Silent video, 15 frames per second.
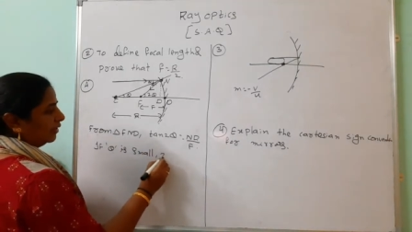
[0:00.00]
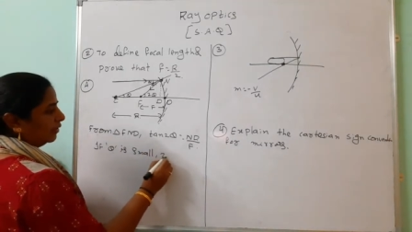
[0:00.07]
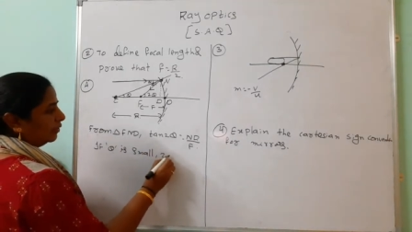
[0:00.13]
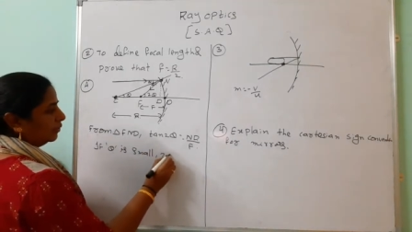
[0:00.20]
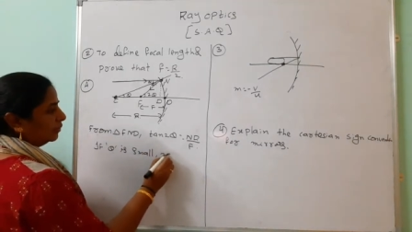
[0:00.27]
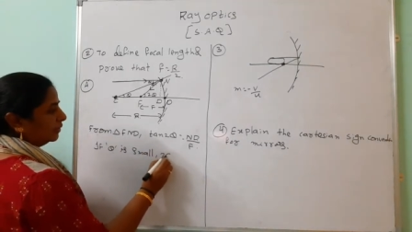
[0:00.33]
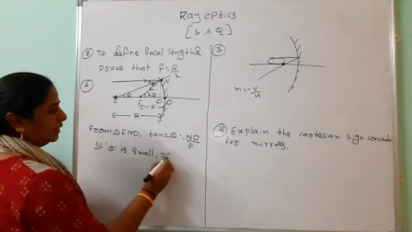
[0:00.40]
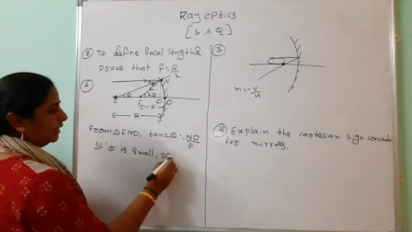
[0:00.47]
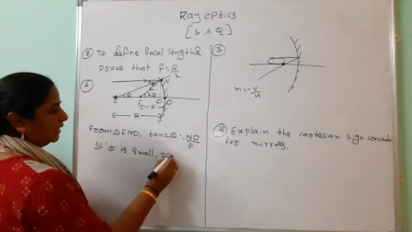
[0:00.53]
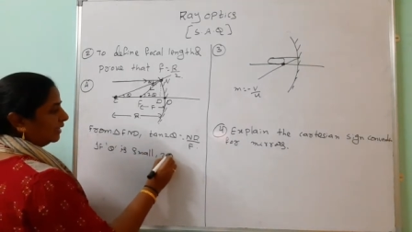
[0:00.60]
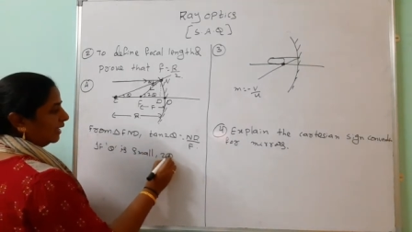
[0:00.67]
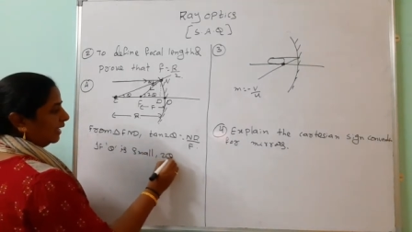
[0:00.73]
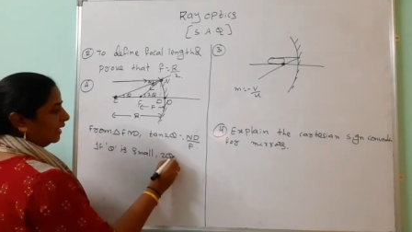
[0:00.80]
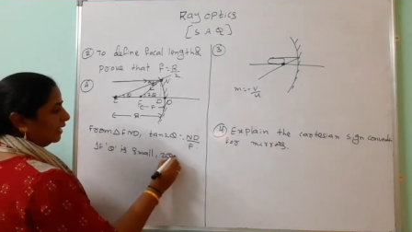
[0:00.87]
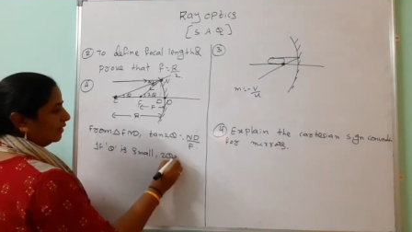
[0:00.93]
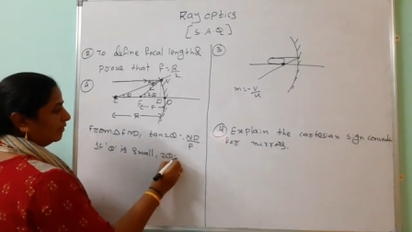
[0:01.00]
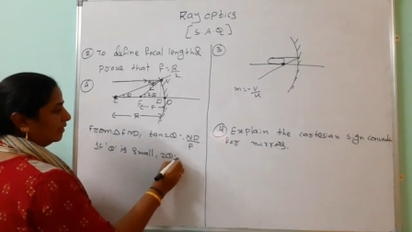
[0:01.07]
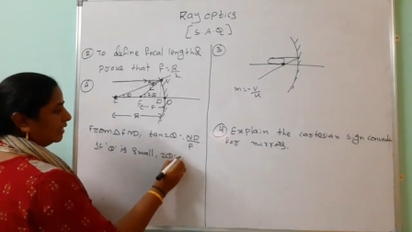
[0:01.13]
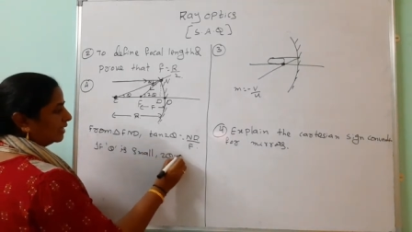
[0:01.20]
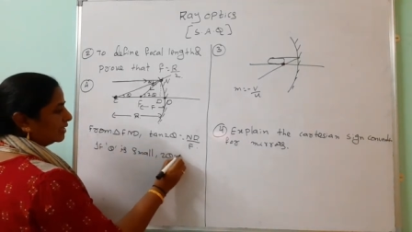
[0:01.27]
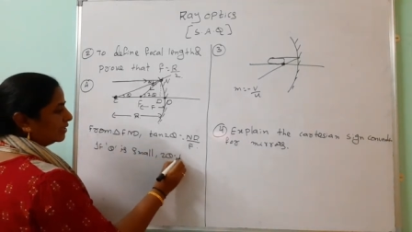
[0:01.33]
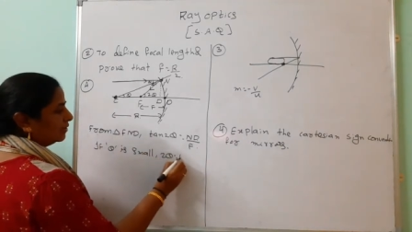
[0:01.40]
2 theta
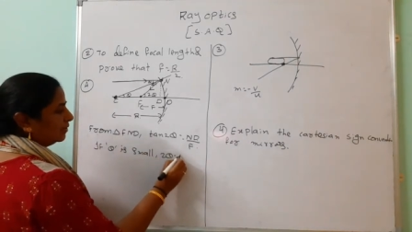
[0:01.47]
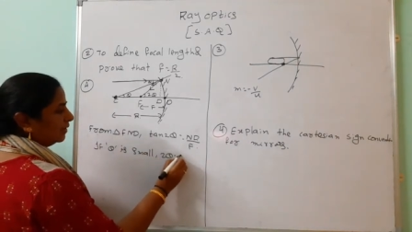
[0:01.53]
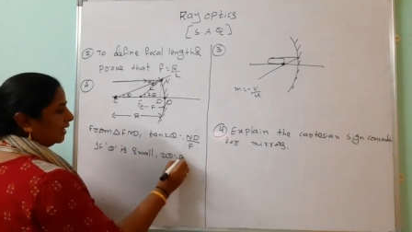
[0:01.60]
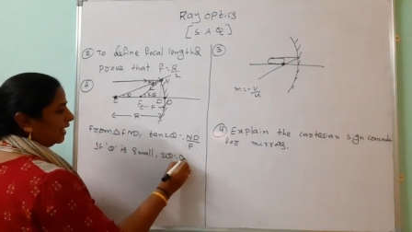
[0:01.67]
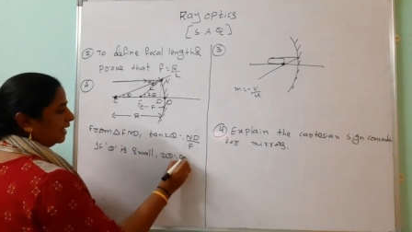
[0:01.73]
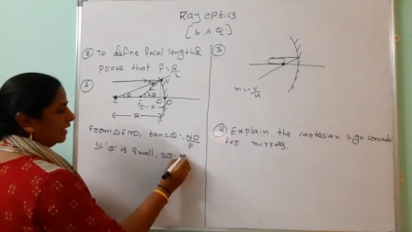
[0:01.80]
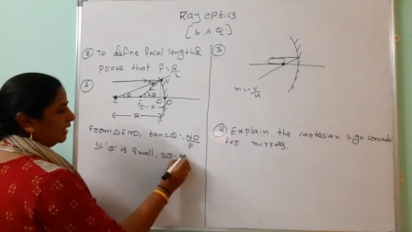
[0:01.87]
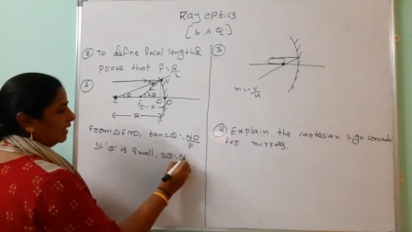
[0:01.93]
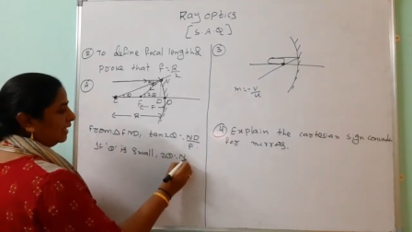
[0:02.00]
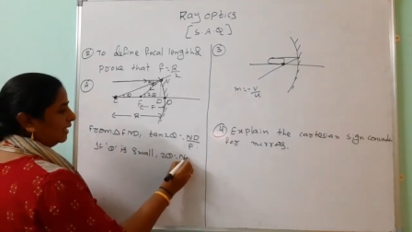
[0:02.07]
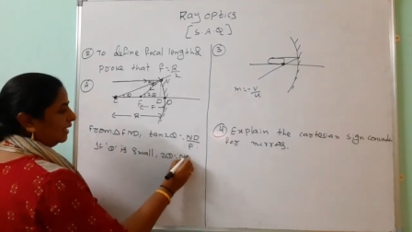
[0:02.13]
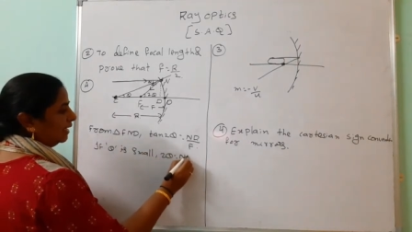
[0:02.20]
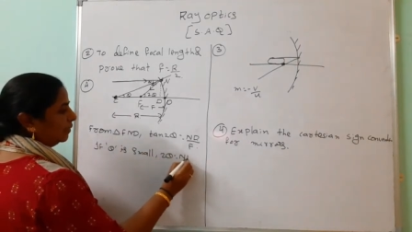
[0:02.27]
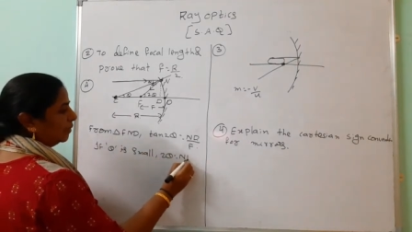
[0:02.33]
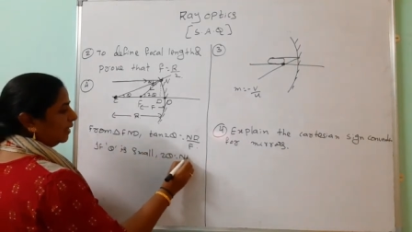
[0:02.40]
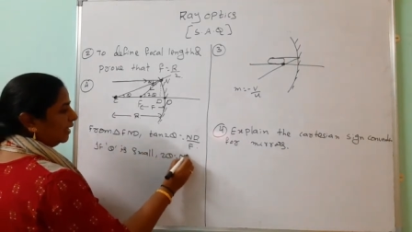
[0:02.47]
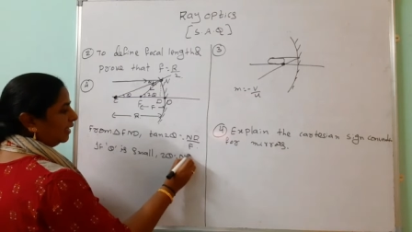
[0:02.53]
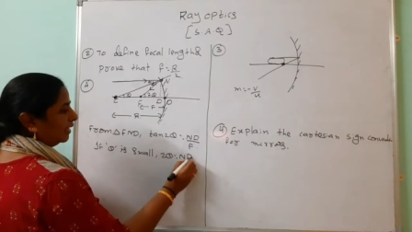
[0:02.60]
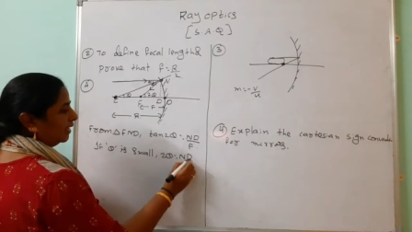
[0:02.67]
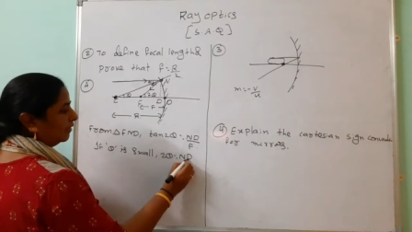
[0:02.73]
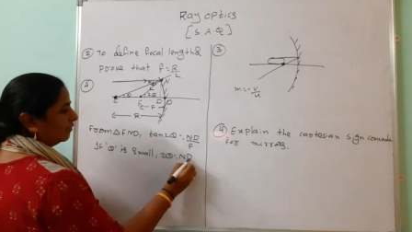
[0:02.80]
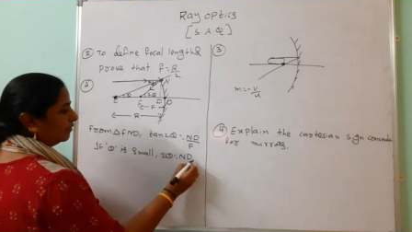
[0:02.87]
equals to ND by
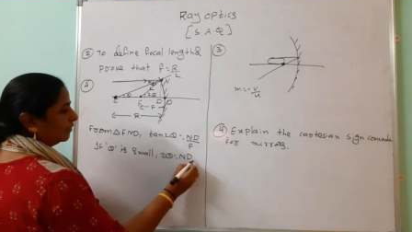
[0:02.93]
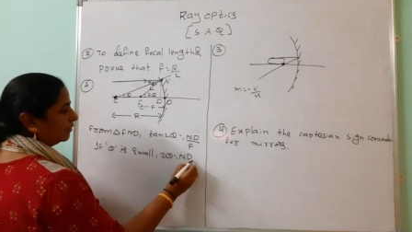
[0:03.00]
F.